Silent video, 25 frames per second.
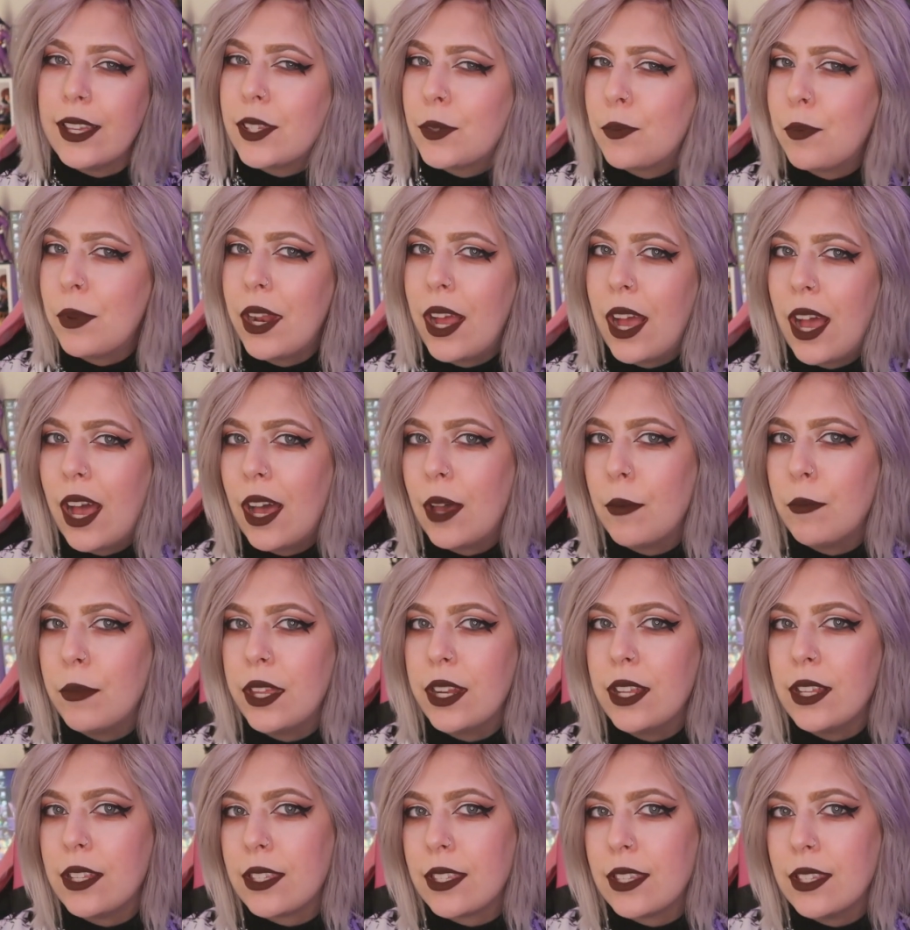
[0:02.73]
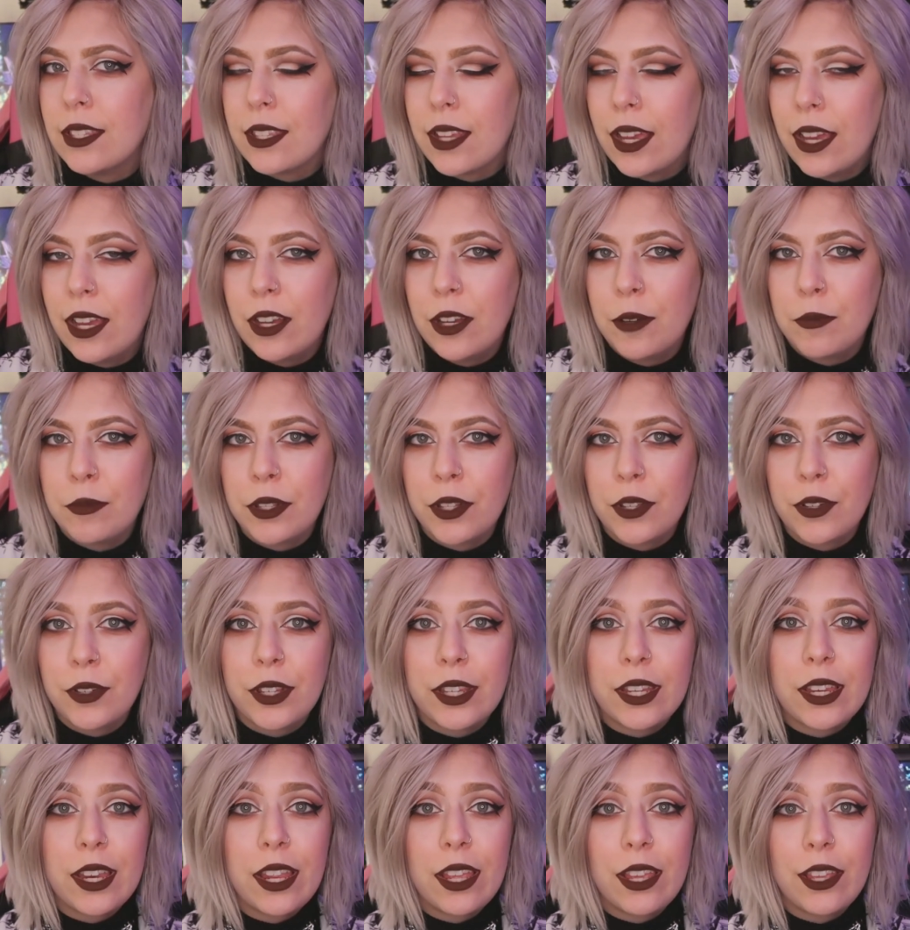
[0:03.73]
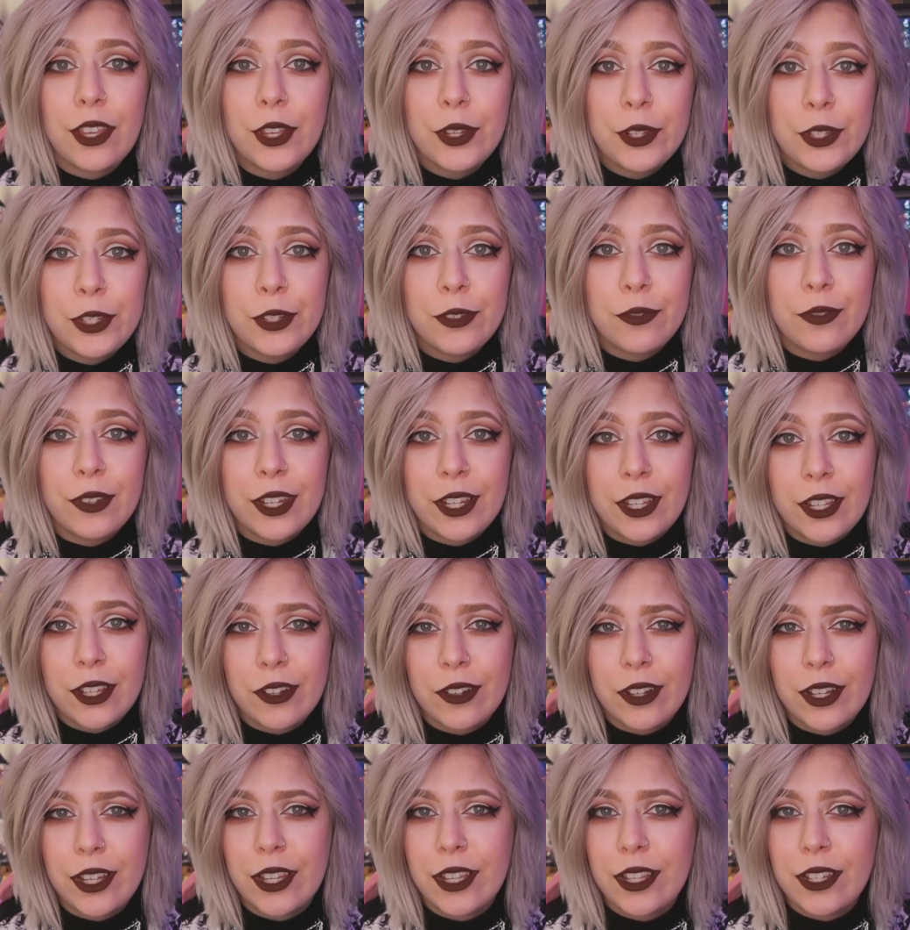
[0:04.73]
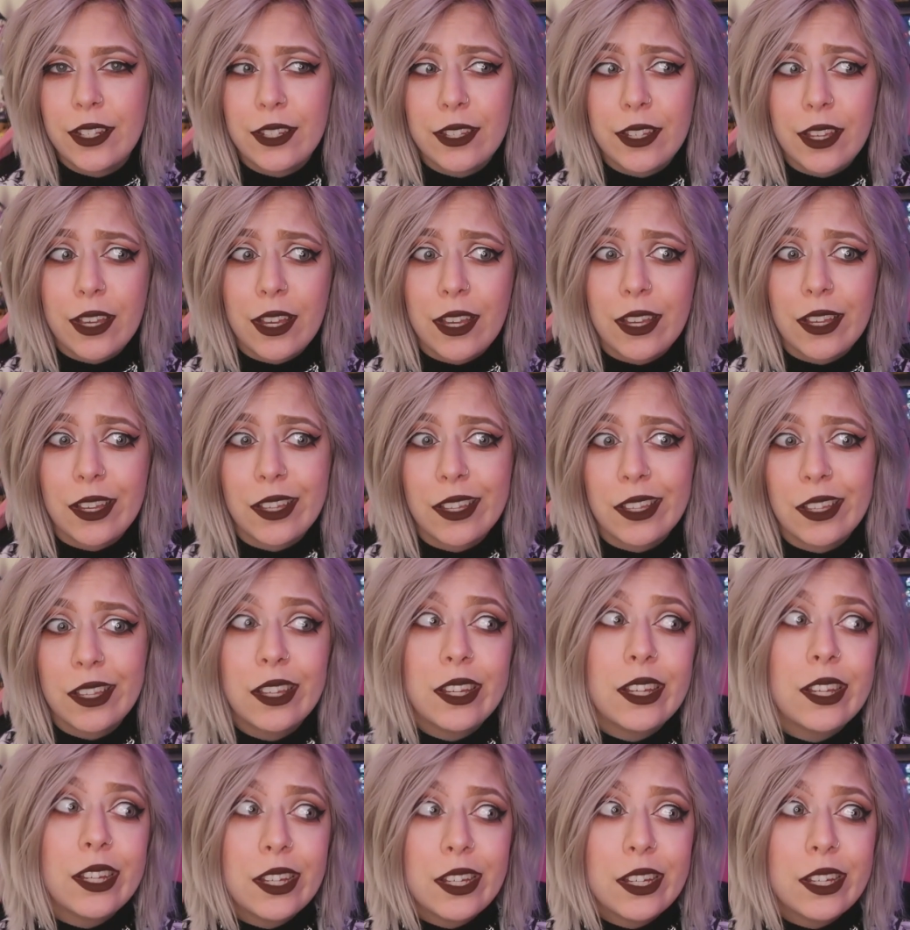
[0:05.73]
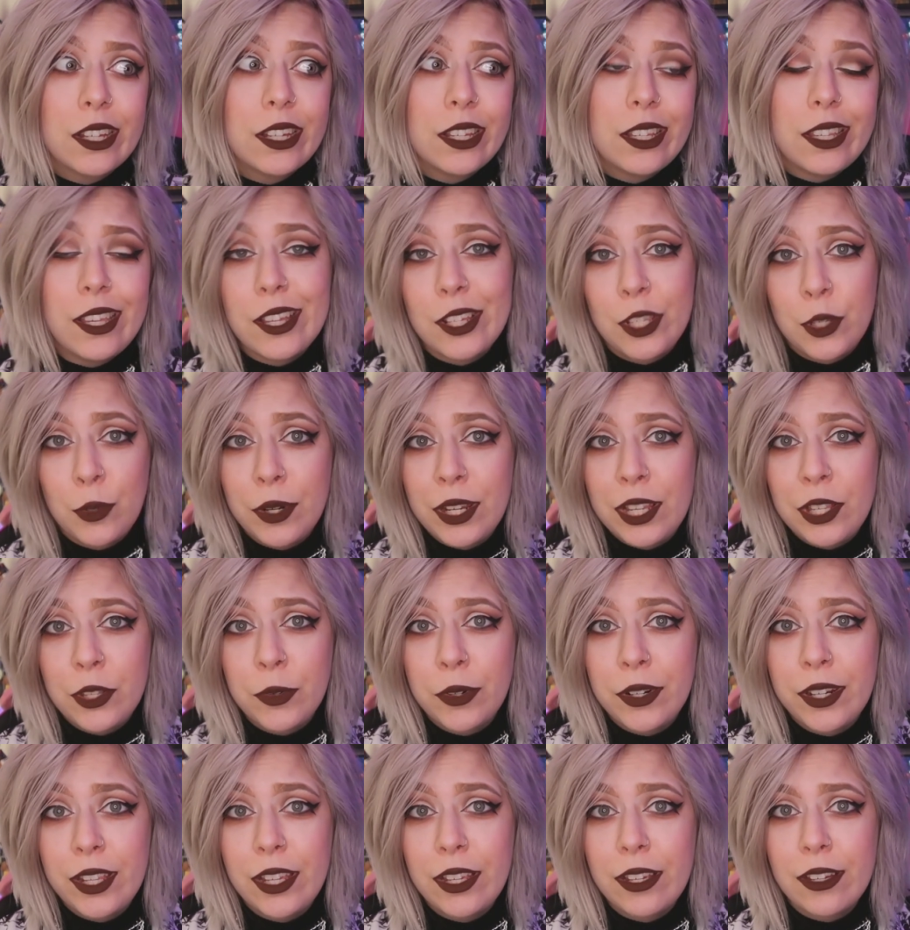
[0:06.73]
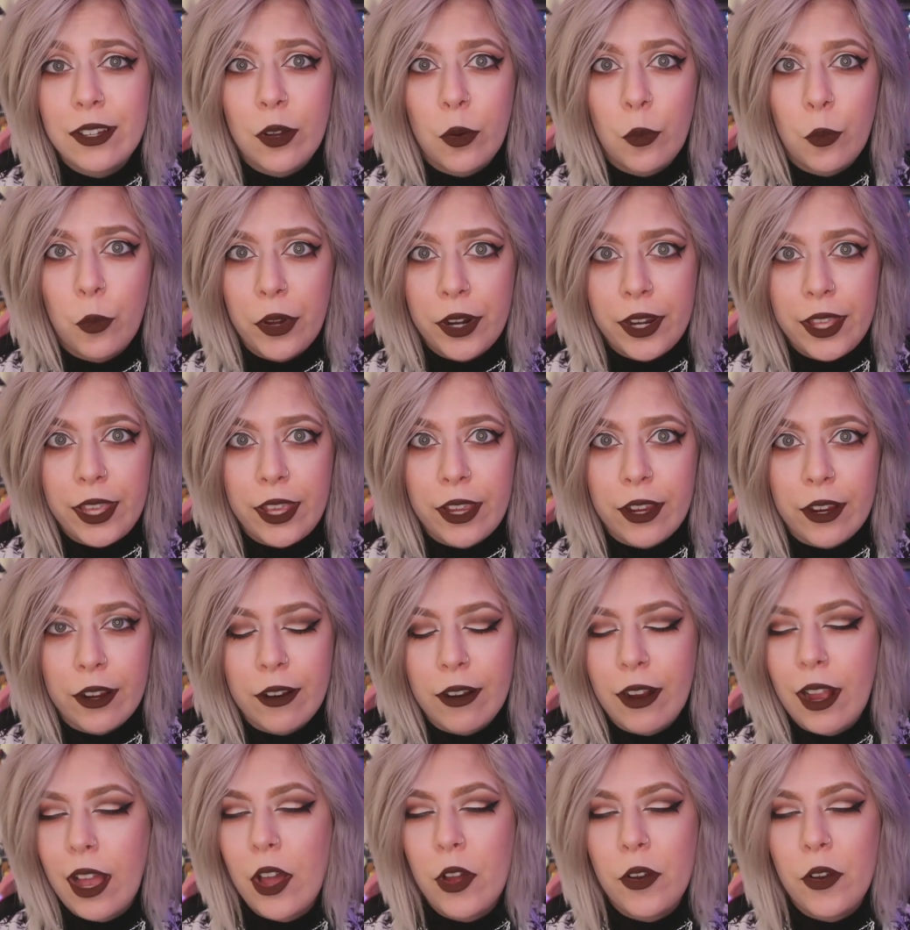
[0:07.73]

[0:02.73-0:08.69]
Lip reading: It's been a hot minute since I uploaded a YouTube video and yeah, 2020, what a year.